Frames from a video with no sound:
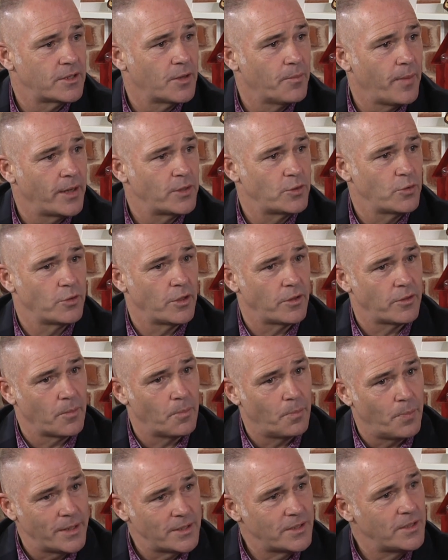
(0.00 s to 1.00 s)
to make sure that the
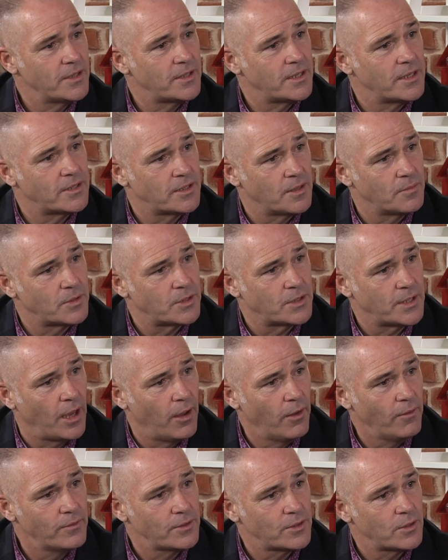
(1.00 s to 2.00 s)
businesses
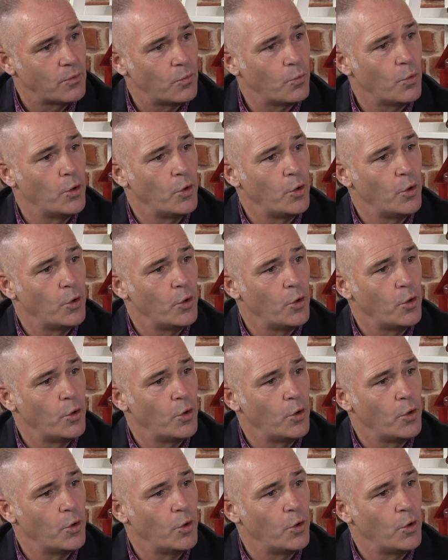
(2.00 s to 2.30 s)
themselves yeah.